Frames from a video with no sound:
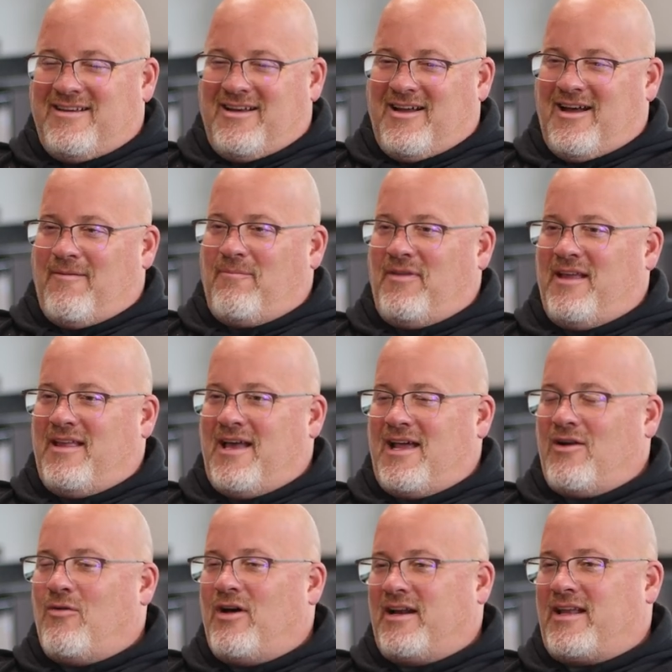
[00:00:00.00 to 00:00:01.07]
But I
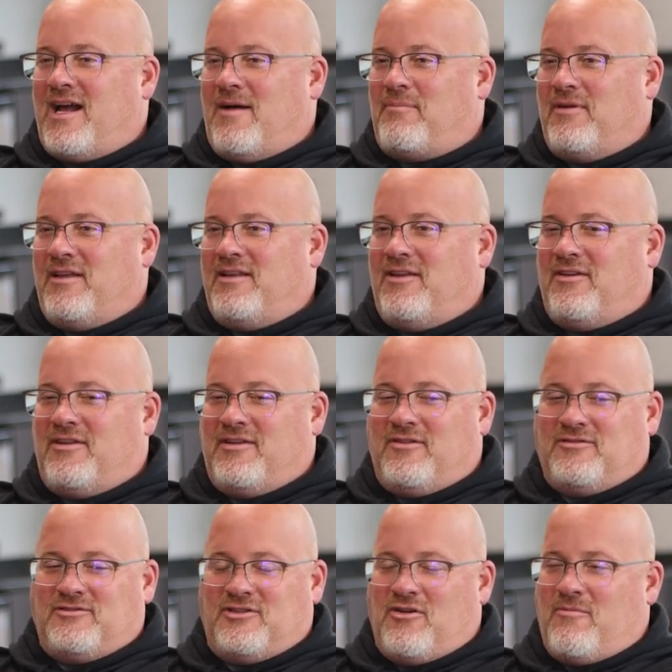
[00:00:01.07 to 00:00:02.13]
don't want to complicate the
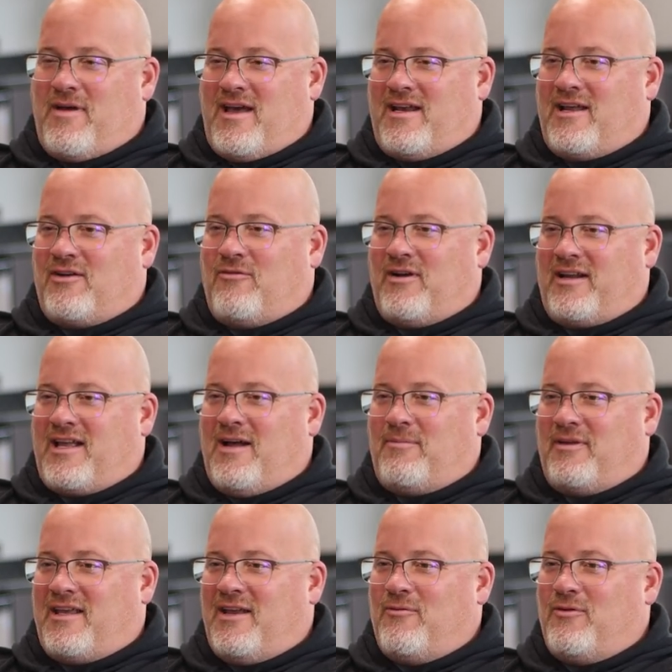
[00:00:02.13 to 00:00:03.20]
old Joe Madden. I don't want to
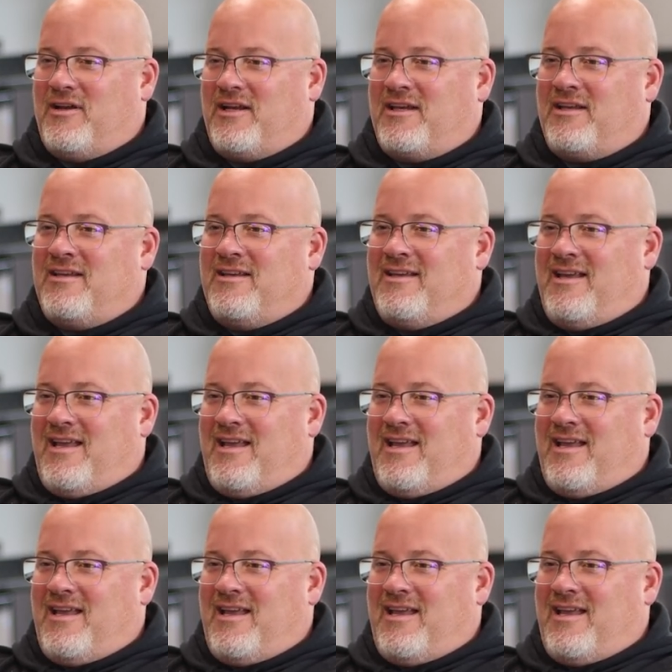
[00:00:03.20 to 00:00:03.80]
complicate winning.